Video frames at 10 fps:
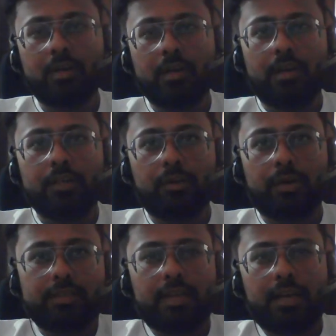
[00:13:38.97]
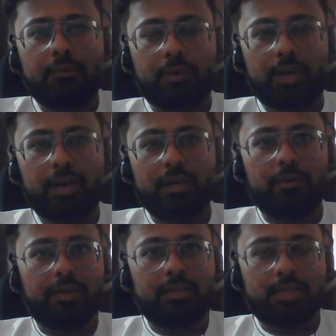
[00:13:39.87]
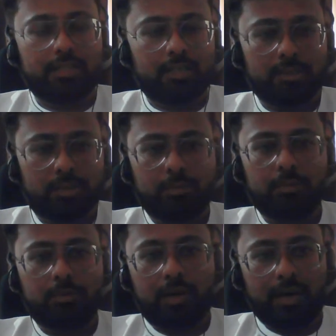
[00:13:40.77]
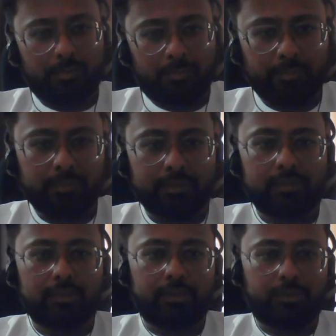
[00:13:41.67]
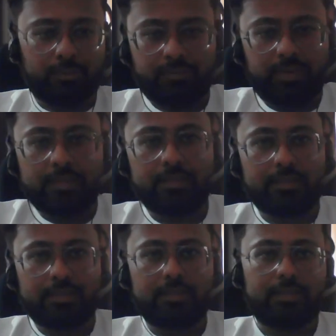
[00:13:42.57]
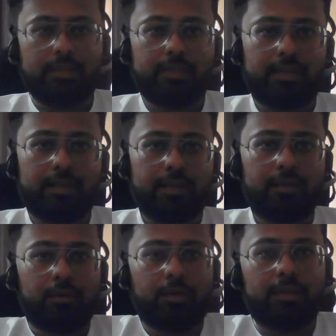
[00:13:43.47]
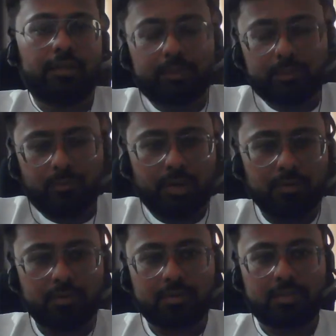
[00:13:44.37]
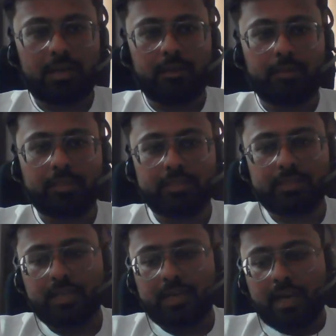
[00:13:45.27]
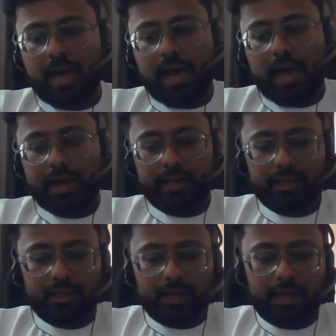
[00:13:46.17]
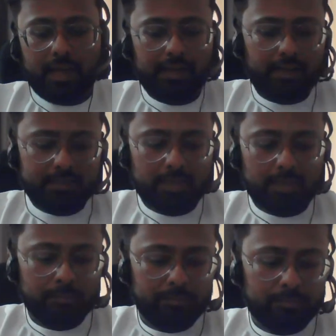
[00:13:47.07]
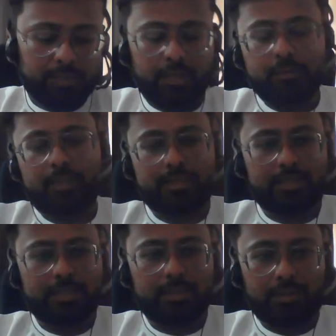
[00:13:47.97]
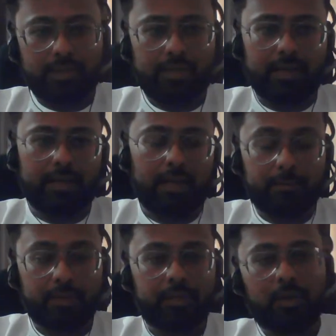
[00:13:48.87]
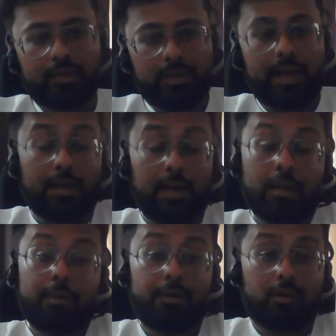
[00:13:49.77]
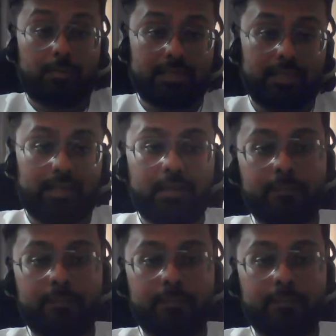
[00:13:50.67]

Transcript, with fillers: So, is there any way you can suggest to our people, your friends, uh, that, you know, in this way you should study? Because I, I, I did some you know success story and alumni talk alumni talk basically.